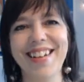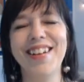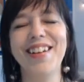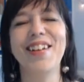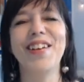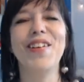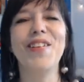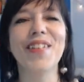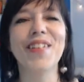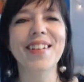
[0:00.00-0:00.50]

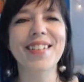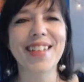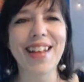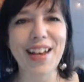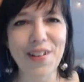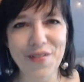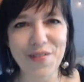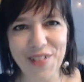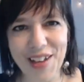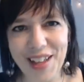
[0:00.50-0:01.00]
your
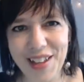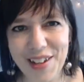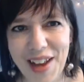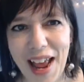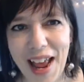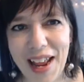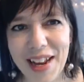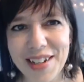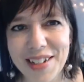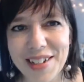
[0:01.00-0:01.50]
life and,
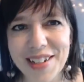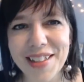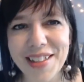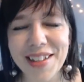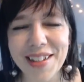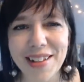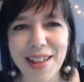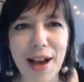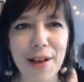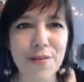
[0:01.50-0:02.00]
and the
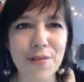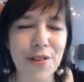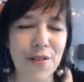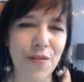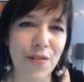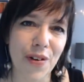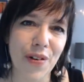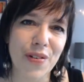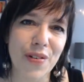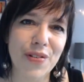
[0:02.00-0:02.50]
lives
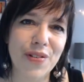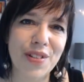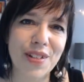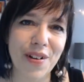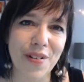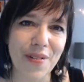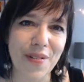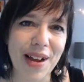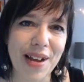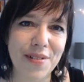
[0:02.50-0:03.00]
of those
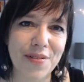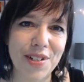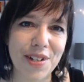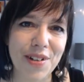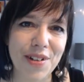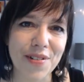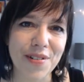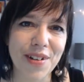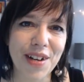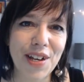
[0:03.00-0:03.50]
around
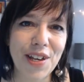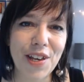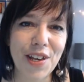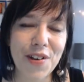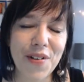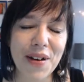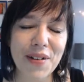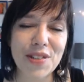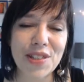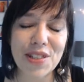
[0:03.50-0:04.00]
you.
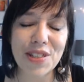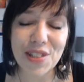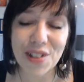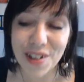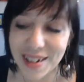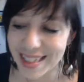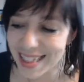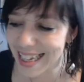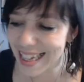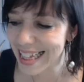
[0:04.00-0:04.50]
You have
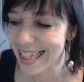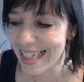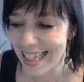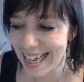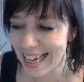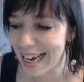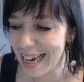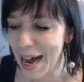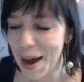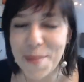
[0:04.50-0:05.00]
certainly
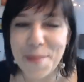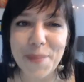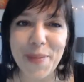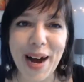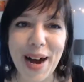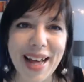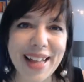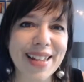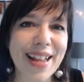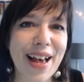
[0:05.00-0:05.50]
lit up
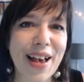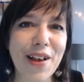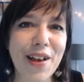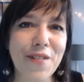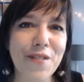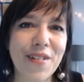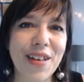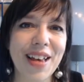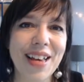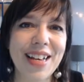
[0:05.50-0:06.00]
my
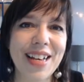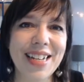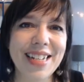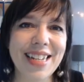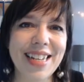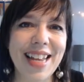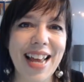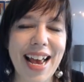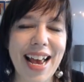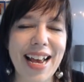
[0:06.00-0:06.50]
life
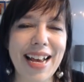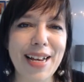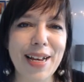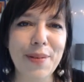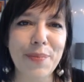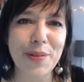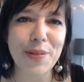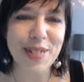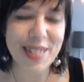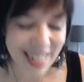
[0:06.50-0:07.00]

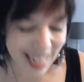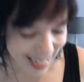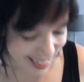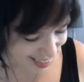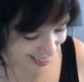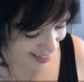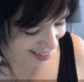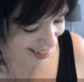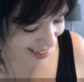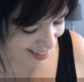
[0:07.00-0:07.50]
today,
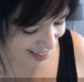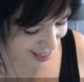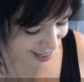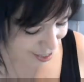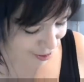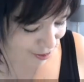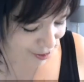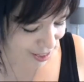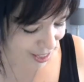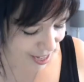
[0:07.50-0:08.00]
particularly
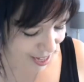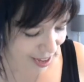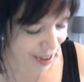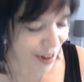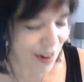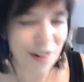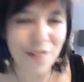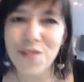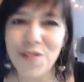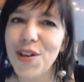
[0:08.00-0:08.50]
those
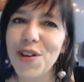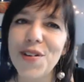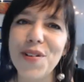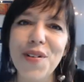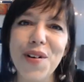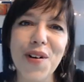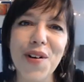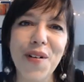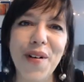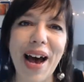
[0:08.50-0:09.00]
of
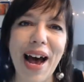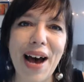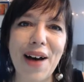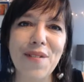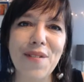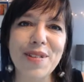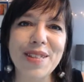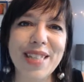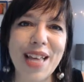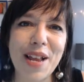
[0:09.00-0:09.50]
you who
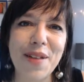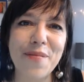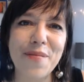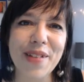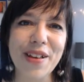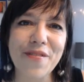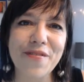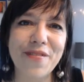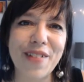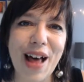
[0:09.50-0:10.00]
have sent
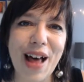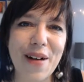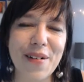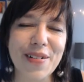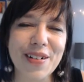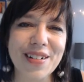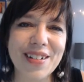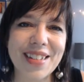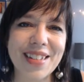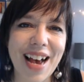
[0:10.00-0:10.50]
me
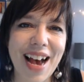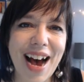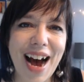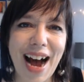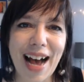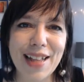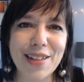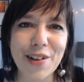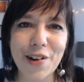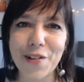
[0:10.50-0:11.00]
flowers.
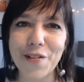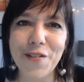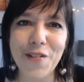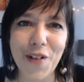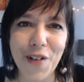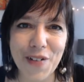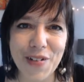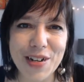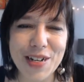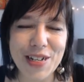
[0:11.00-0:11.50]
I look
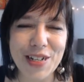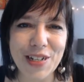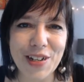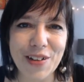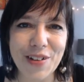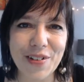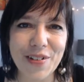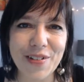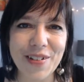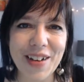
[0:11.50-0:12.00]
forward
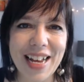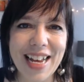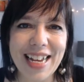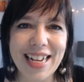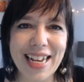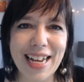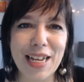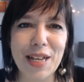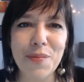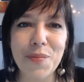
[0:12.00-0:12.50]
to
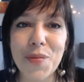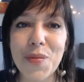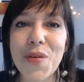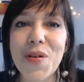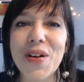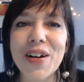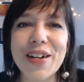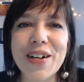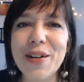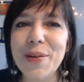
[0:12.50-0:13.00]
getting
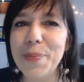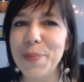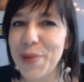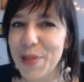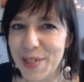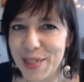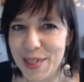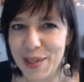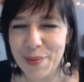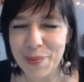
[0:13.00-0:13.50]
more
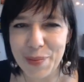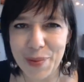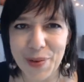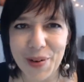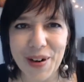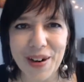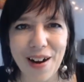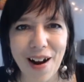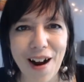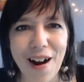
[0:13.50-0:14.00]
bulletin
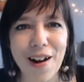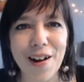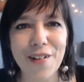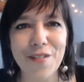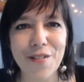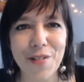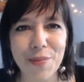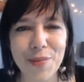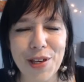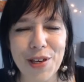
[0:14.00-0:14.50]
board art
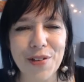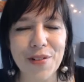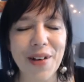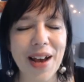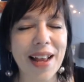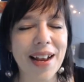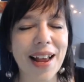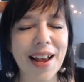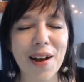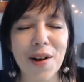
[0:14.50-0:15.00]
from you,
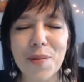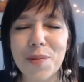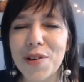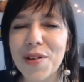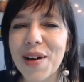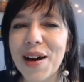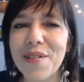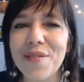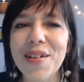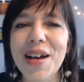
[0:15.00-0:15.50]
and I hope
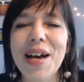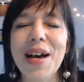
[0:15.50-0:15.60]
you have